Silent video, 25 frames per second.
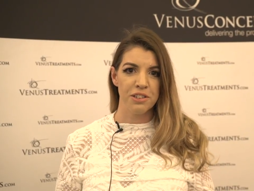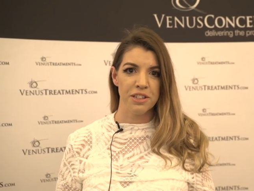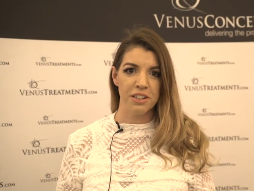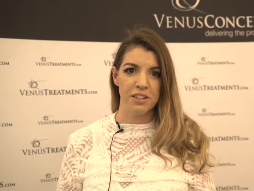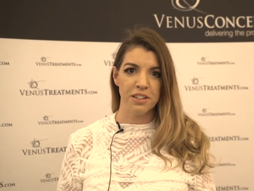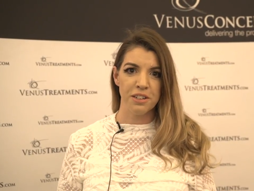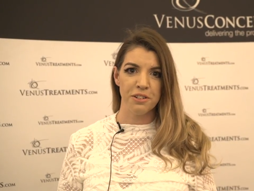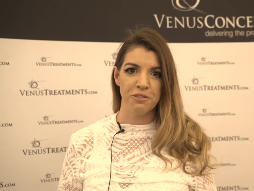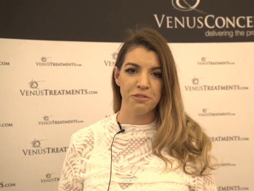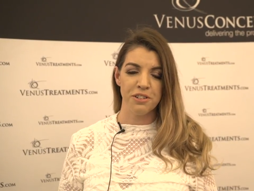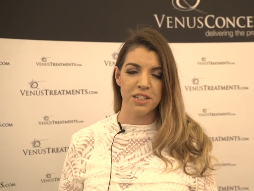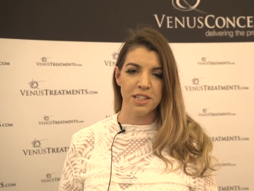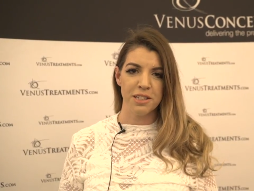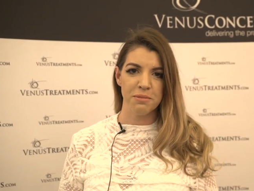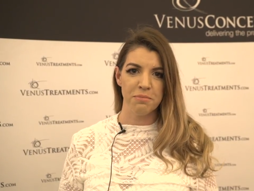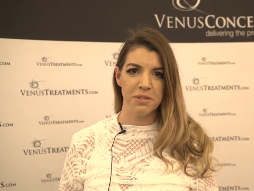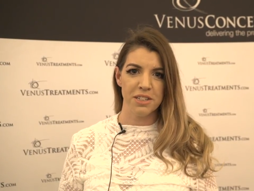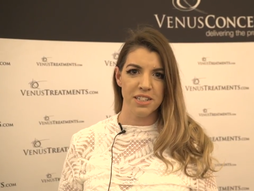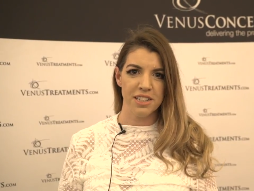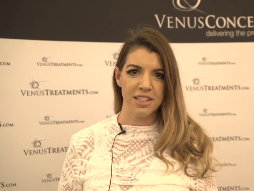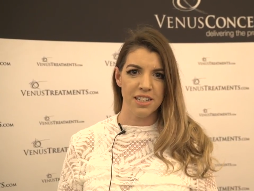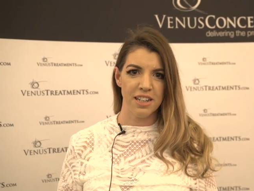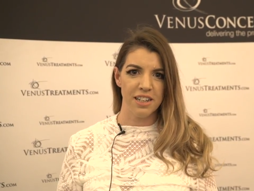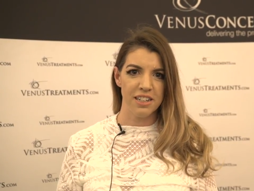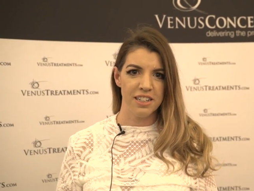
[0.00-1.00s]
The reason we
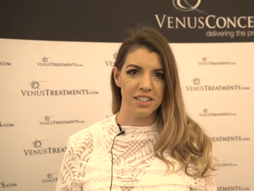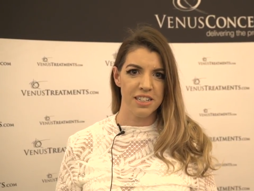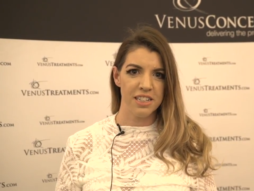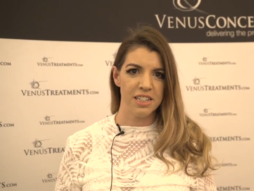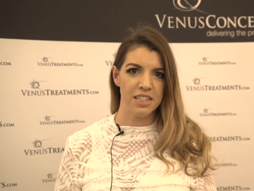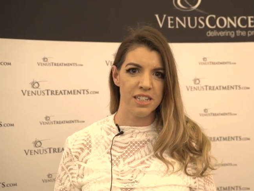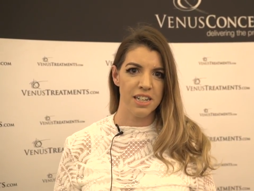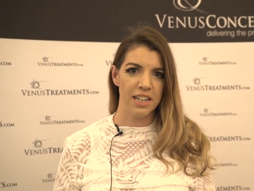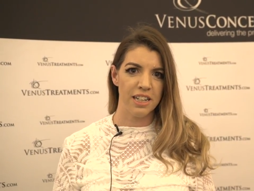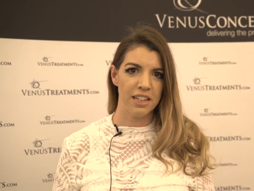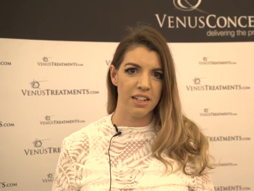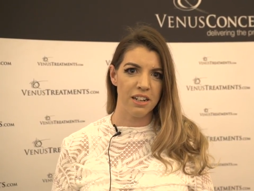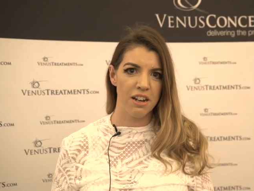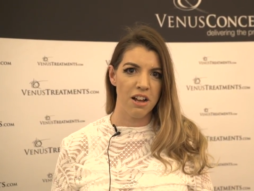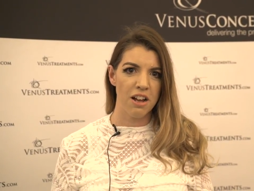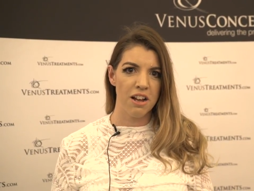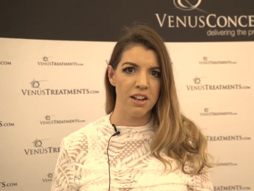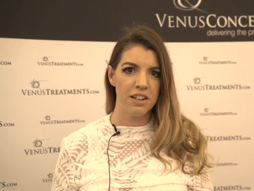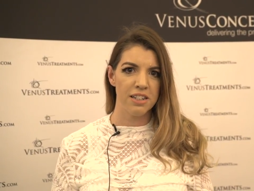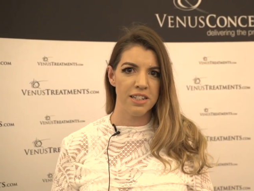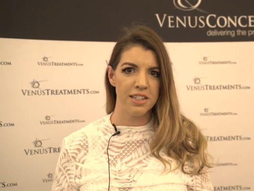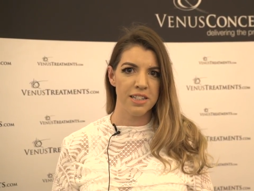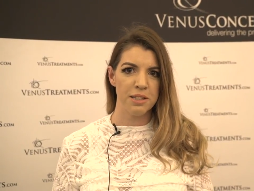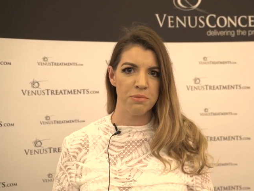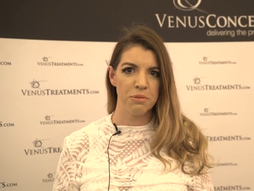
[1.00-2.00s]
decided to take it
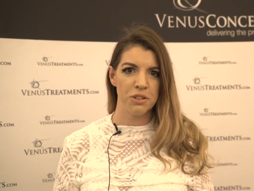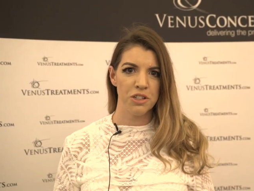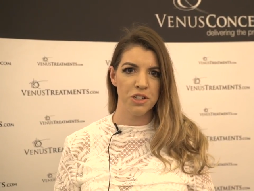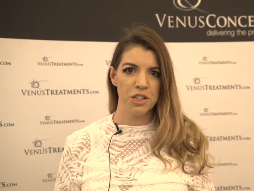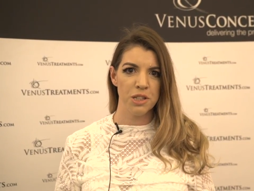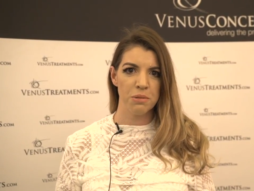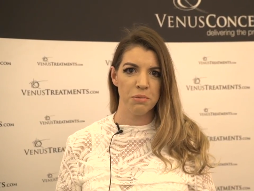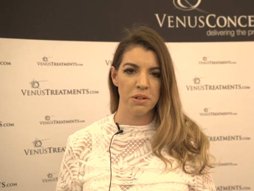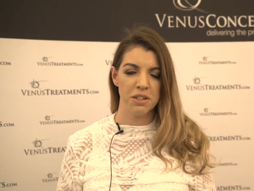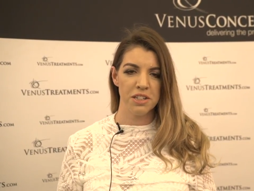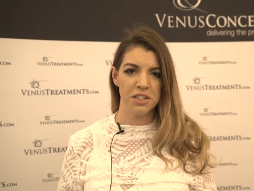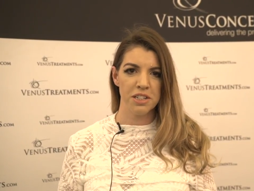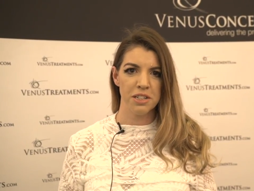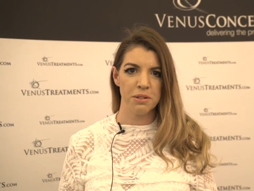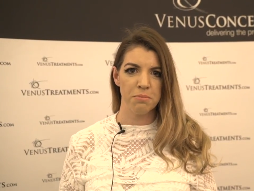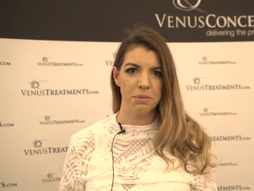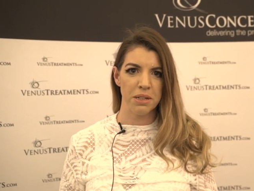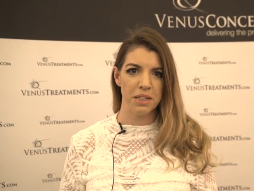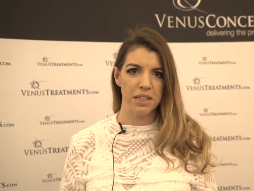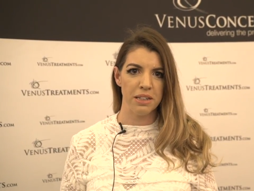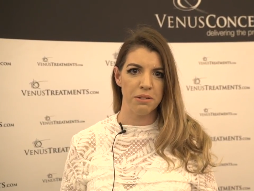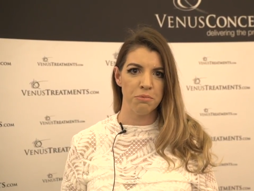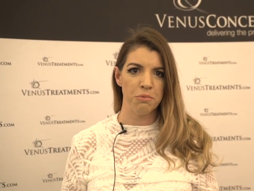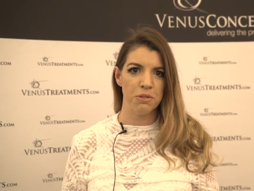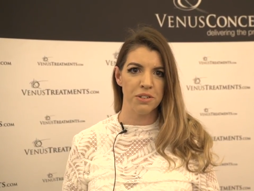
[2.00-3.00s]
on is we just wanted to
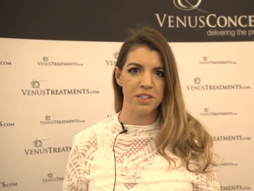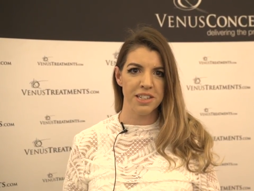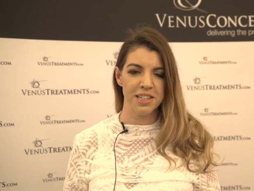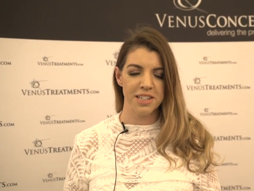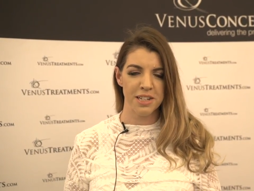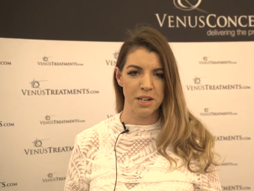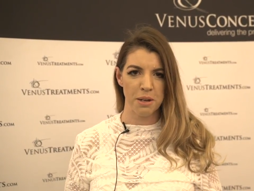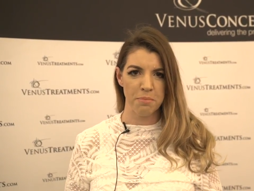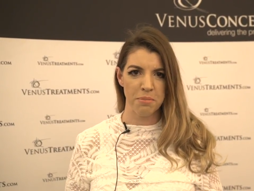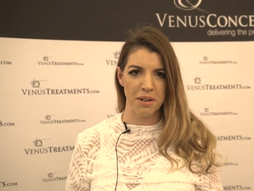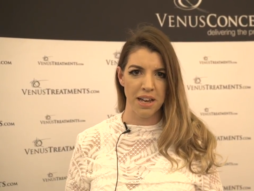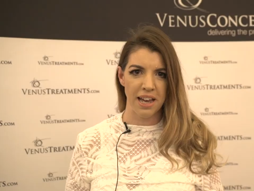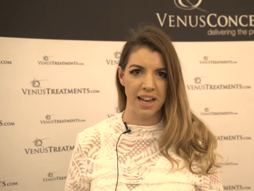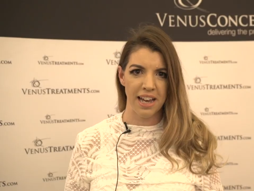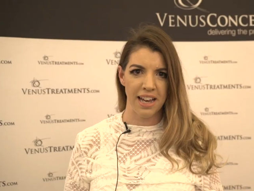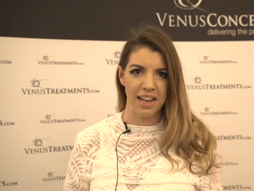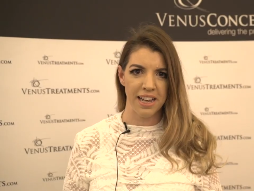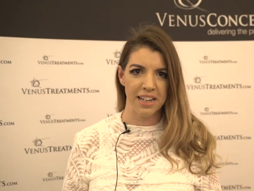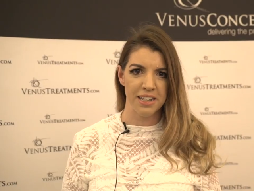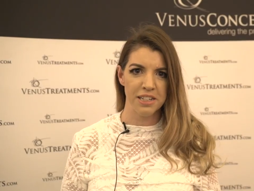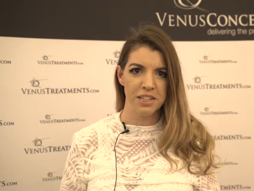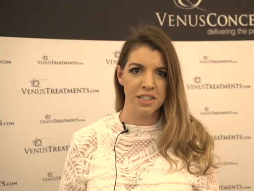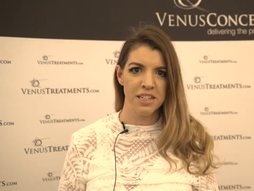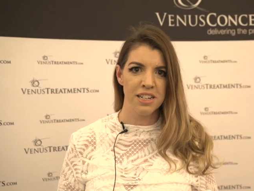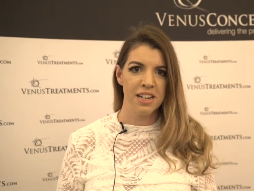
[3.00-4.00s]
be one step
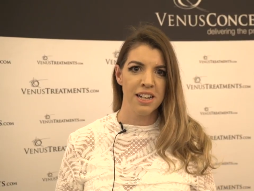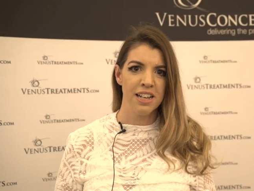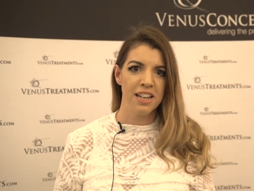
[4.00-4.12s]
ahead